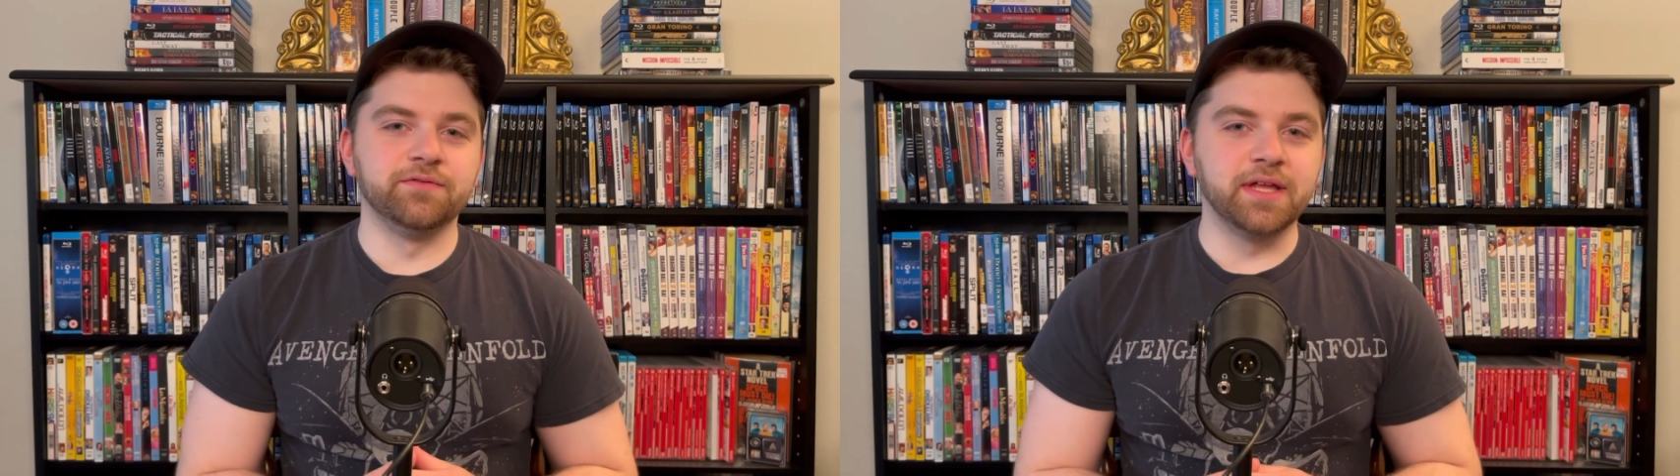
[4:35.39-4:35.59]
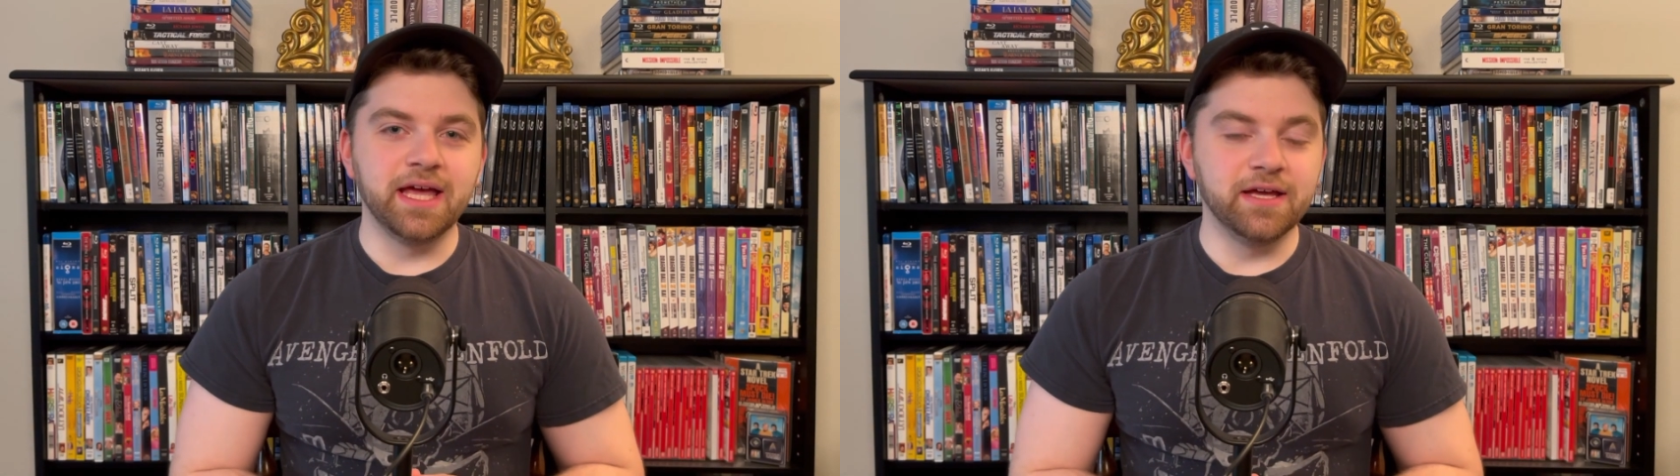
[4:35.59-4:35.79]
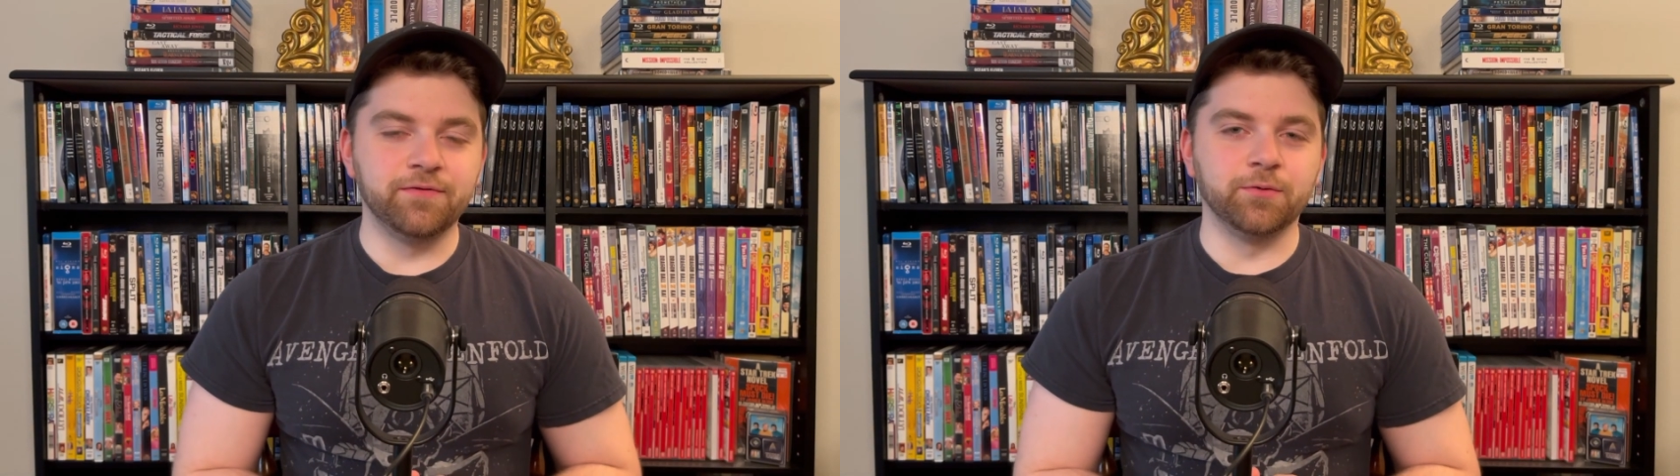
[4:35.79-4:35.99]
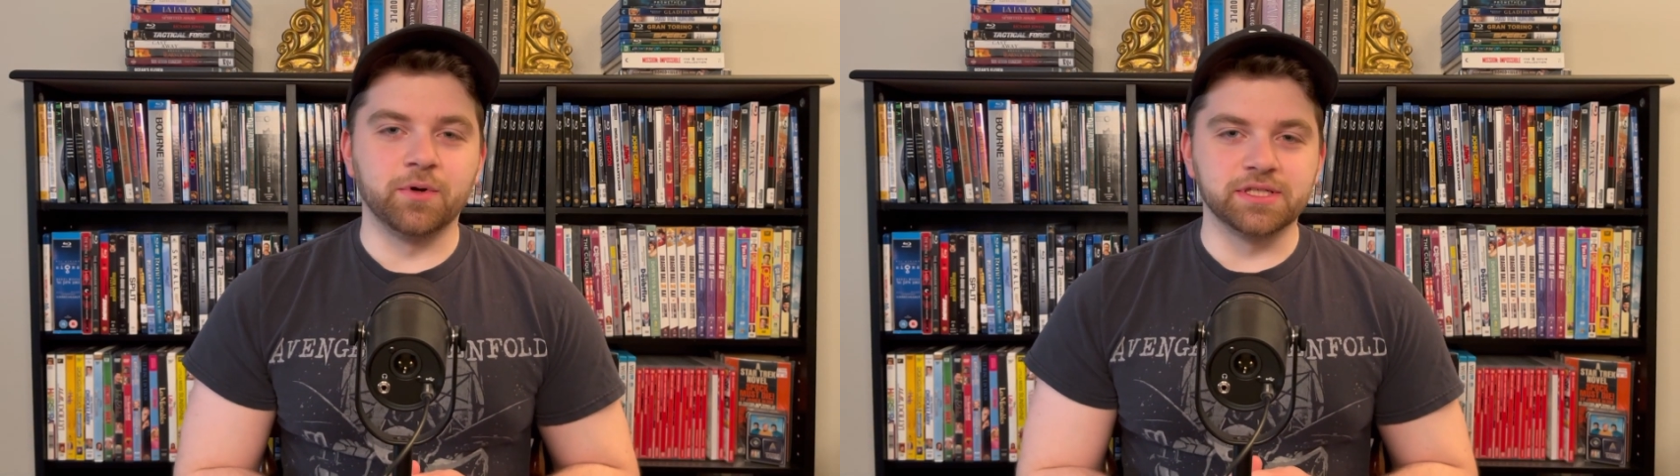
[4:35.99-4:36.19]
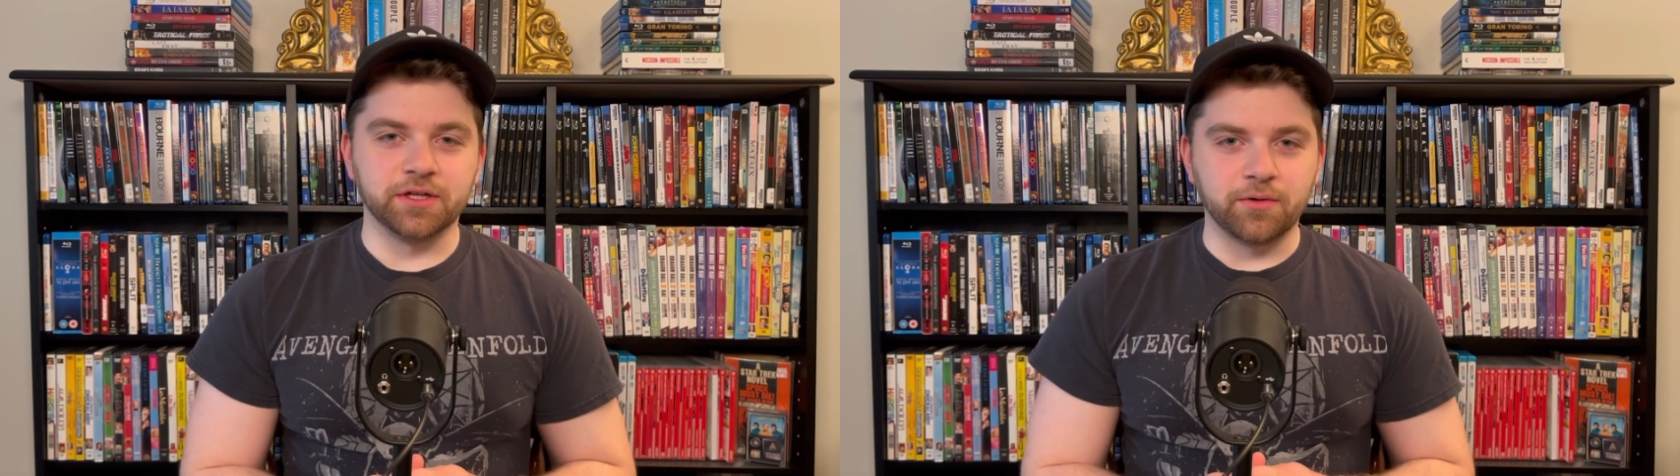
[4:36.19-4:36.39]
day if it
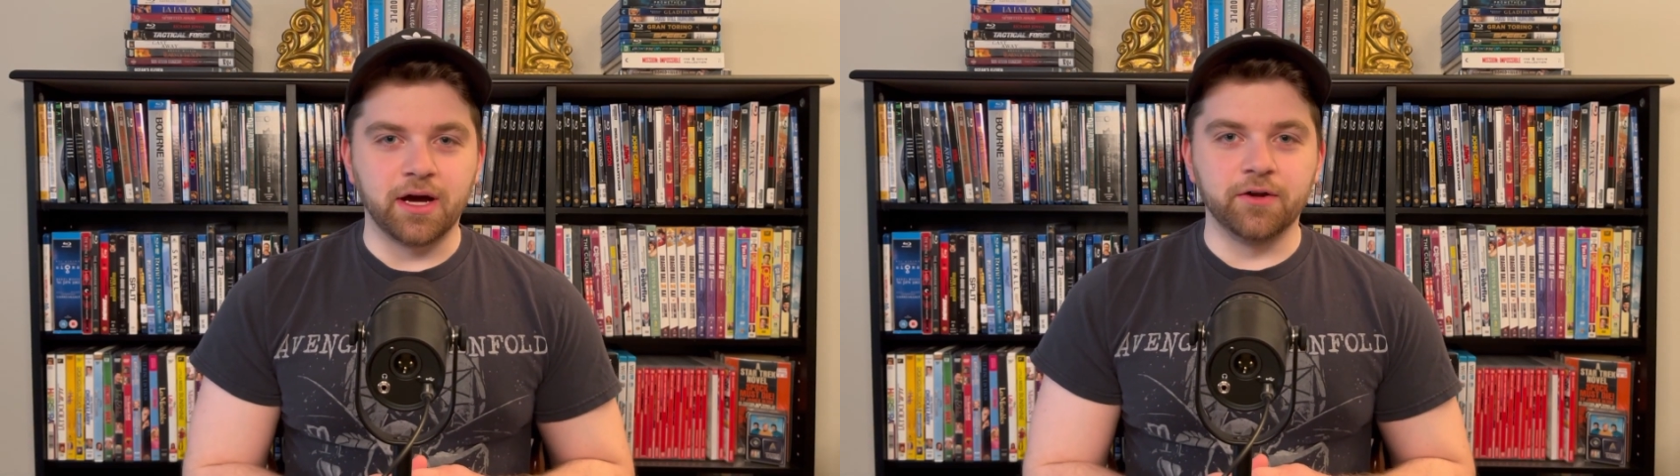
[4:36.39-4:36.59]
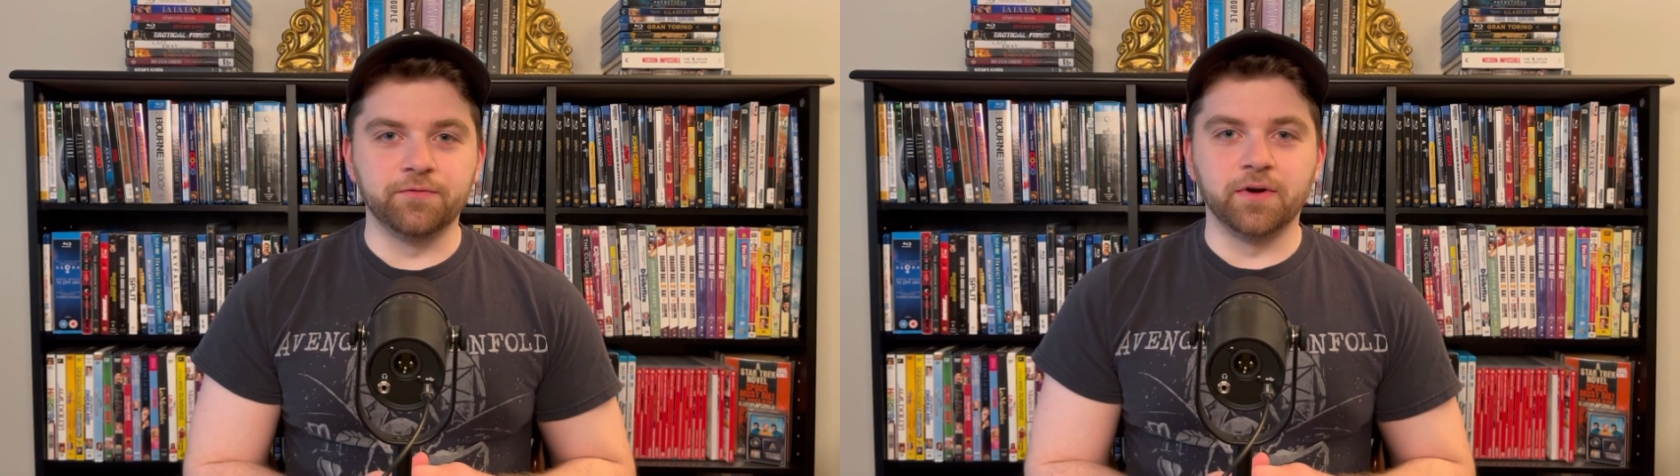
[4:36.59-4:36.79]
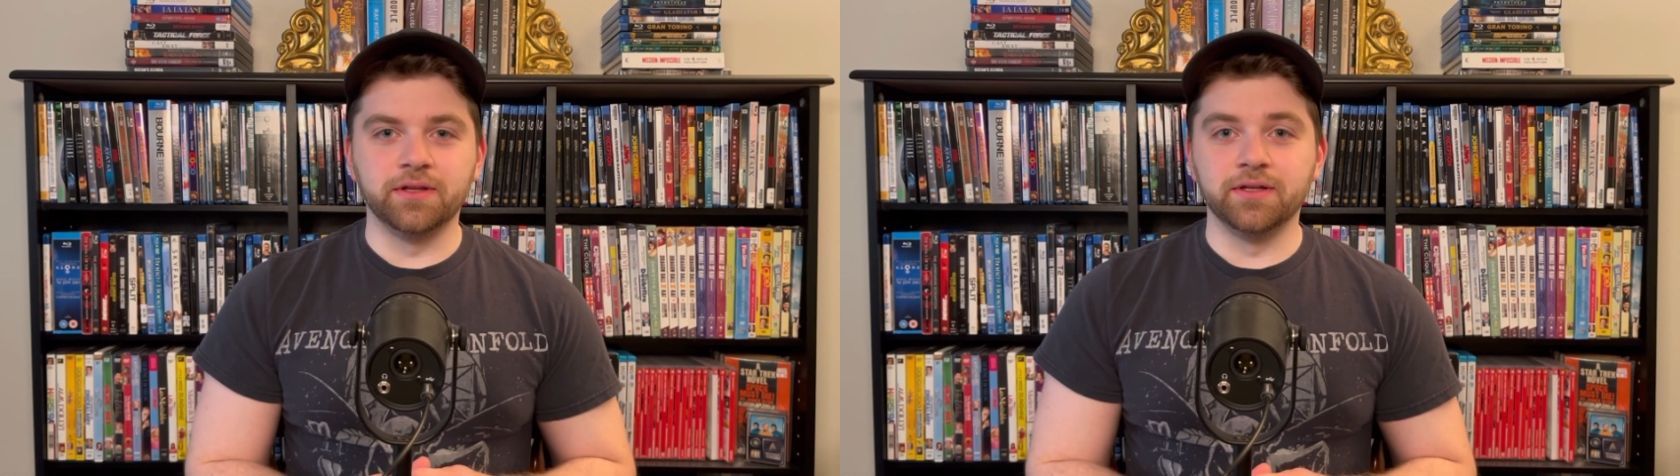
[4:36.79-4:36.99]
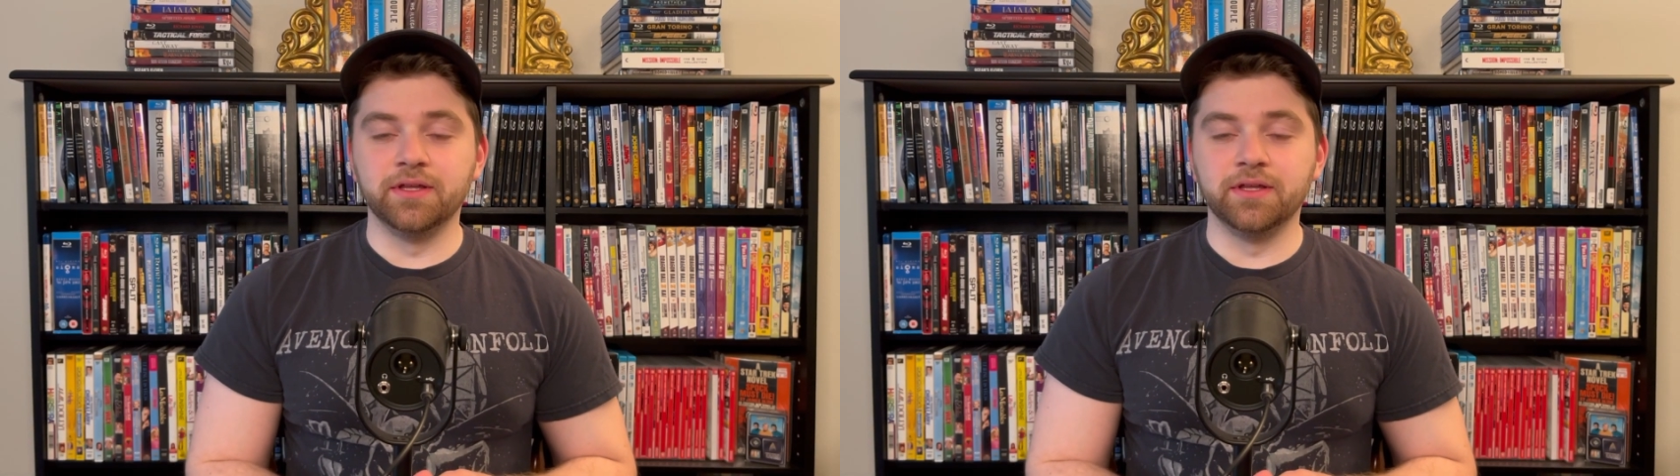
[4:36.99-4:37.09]
wasn't crowdfunded.